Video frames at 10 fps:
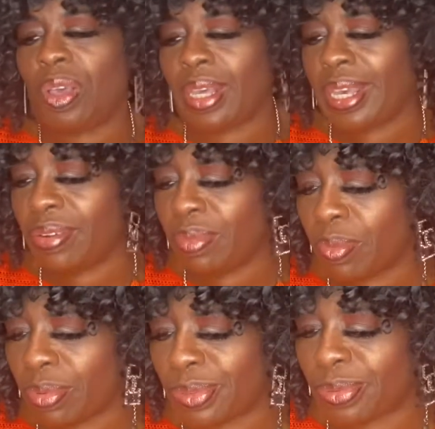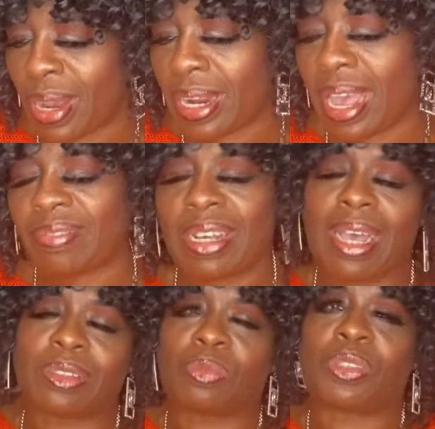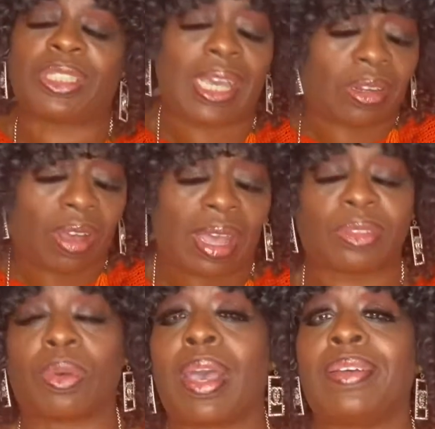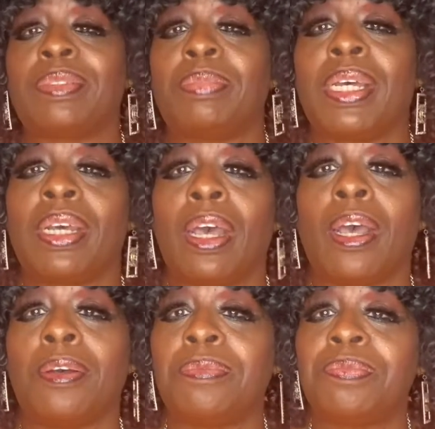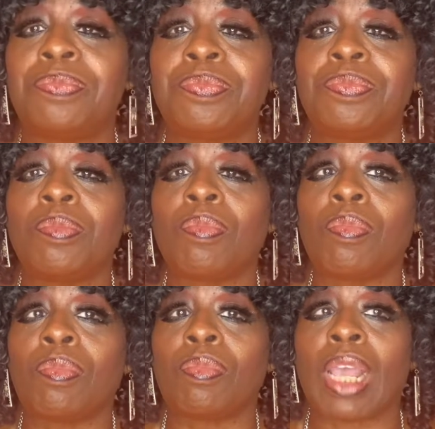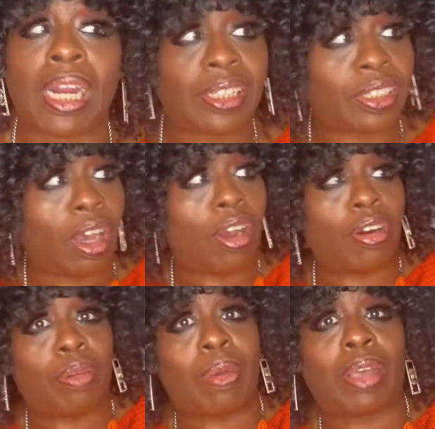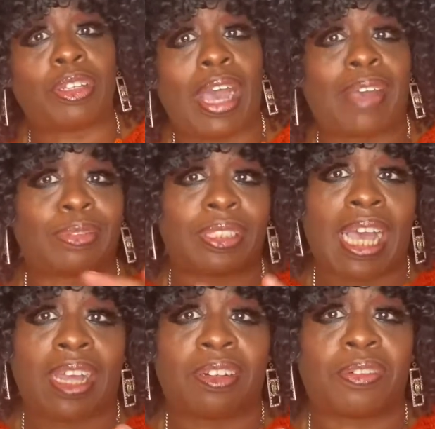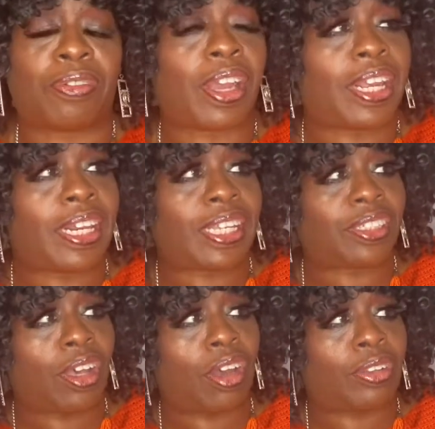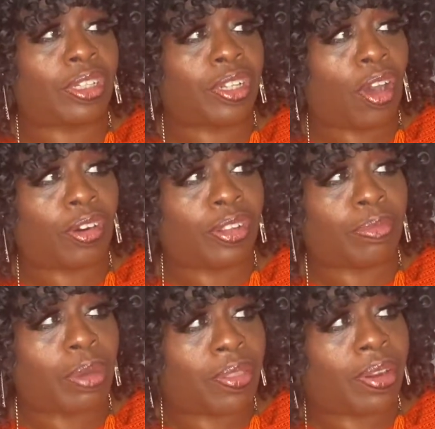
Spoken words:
It was right after she got on Housewives. But and I saw her and her mom. I was down in the front, and I saw the daughter and the mother.